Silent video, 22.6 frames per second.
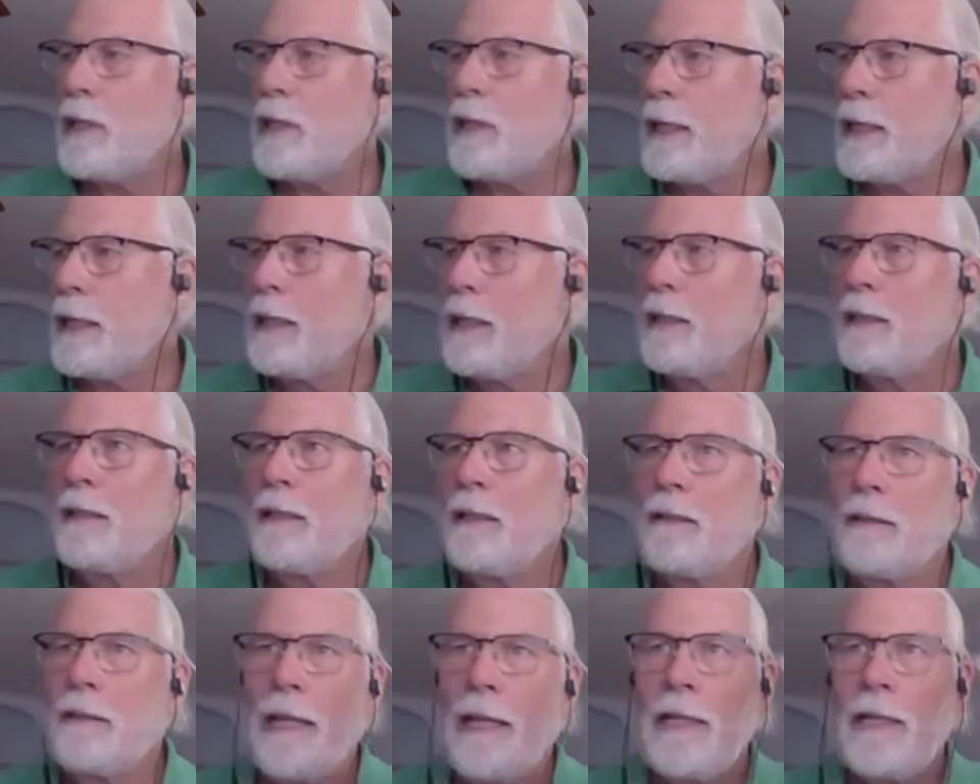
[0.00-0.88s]
like,
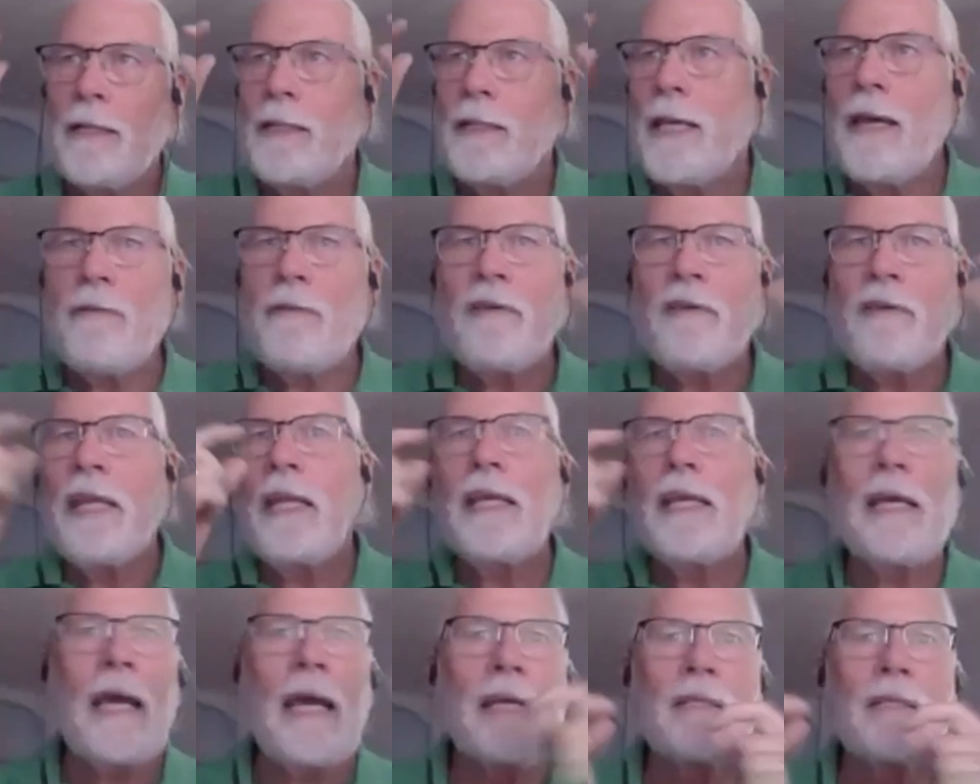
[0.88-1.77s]
they didn't have
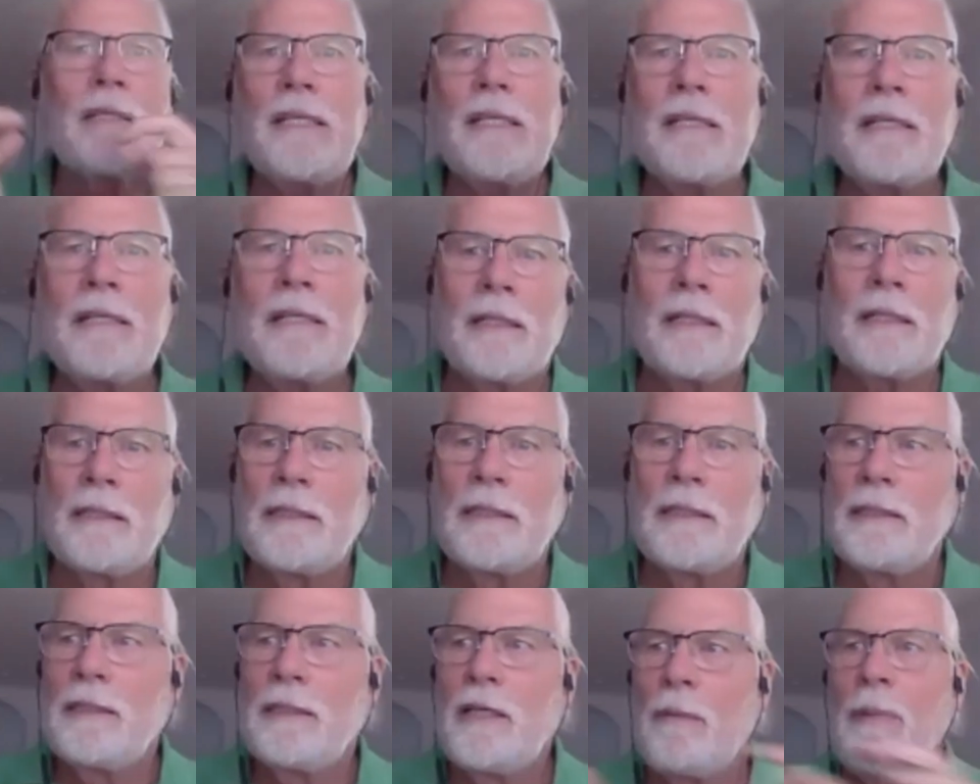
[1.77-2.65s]
any idea
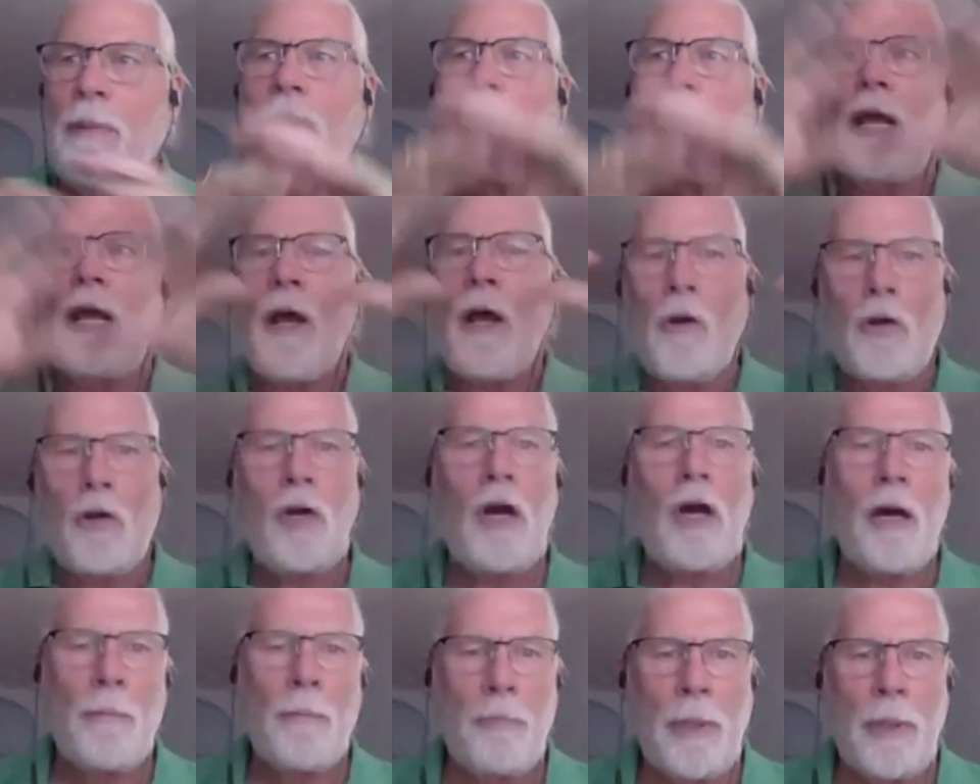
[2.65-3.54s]
about how
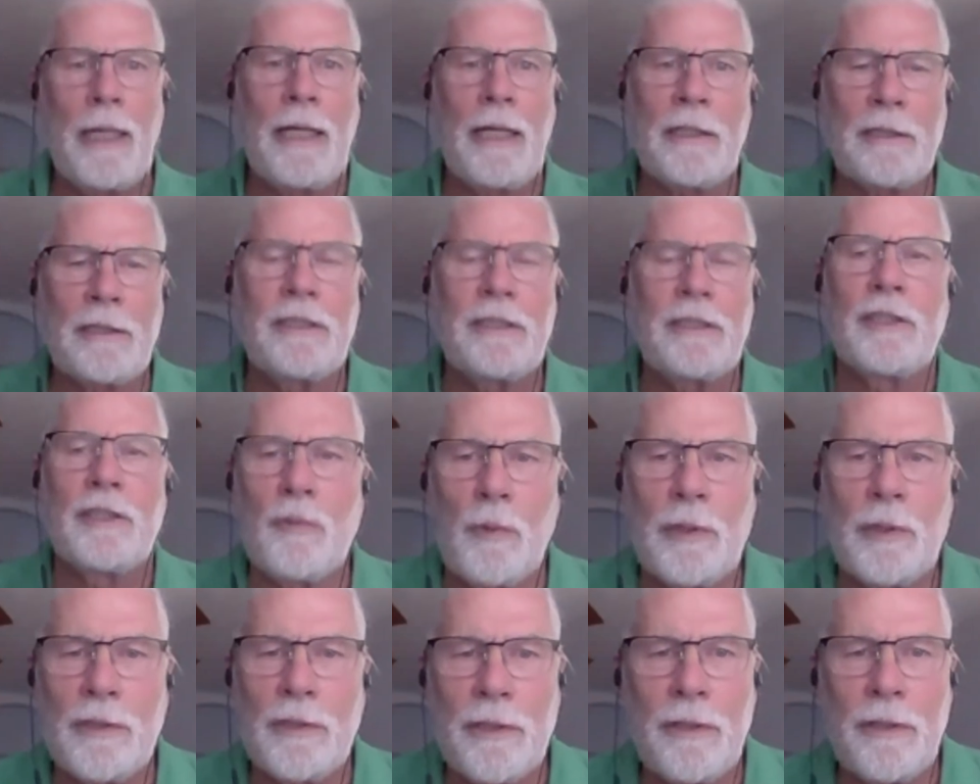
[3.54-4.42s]
complex this
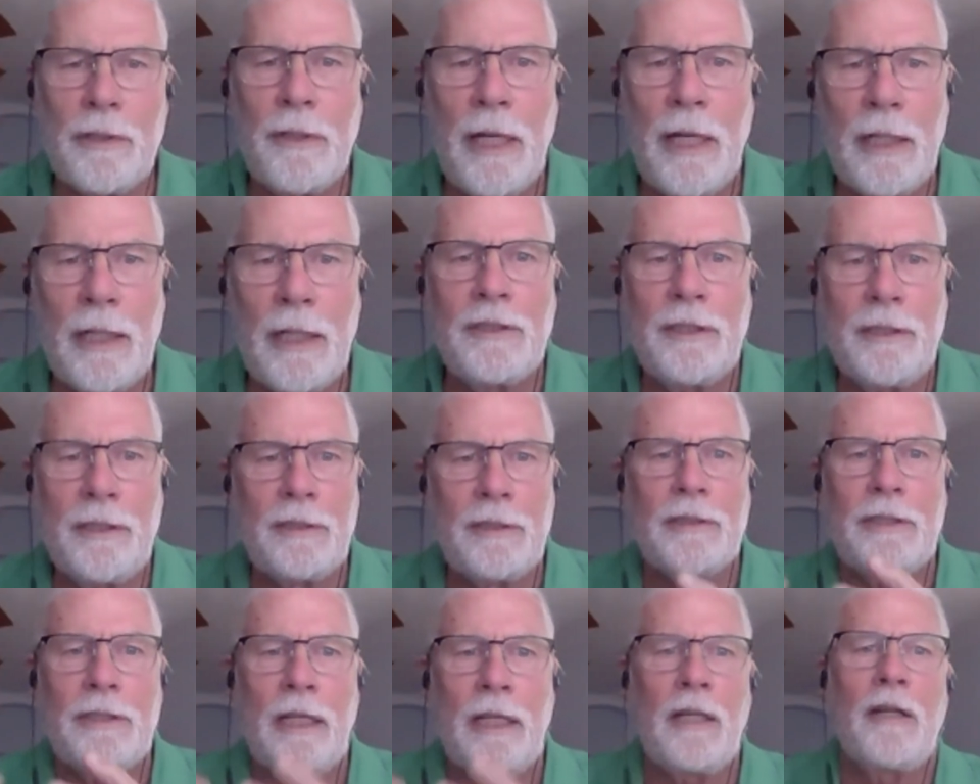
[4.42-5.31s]
was. They're not just
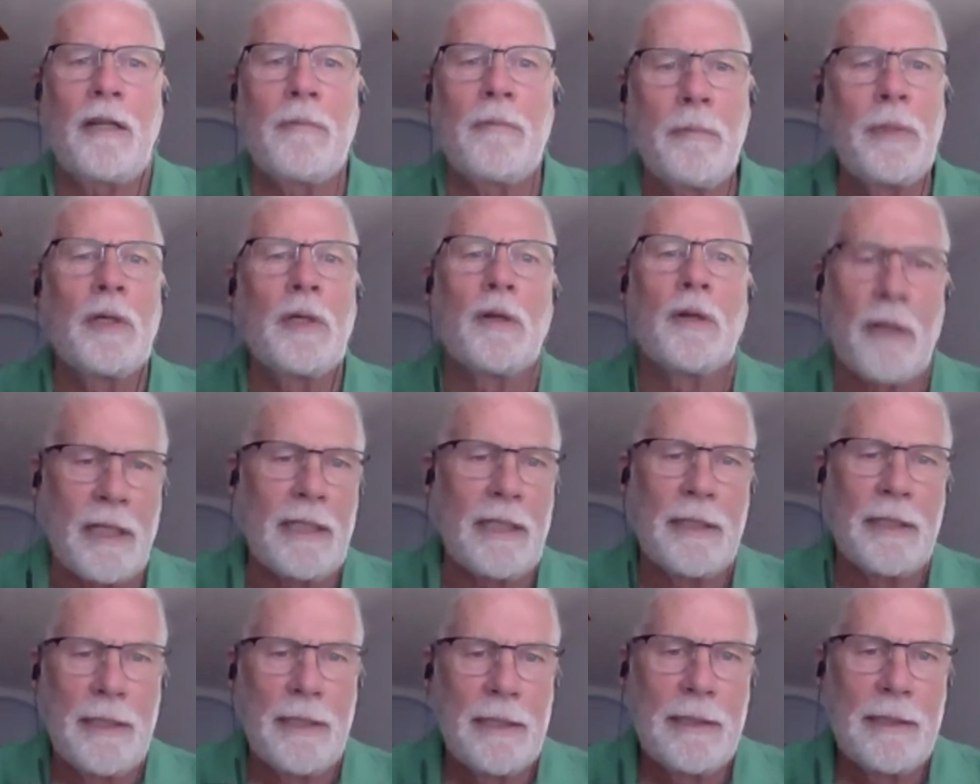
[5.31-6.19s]
selling milk,
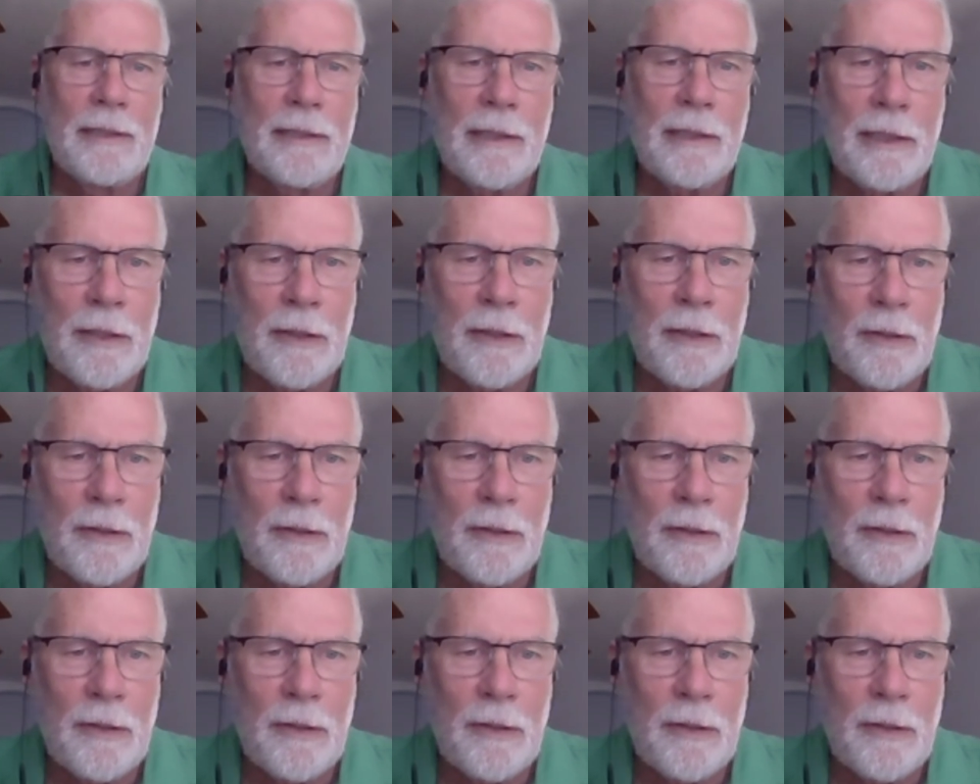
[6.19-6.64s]
you know,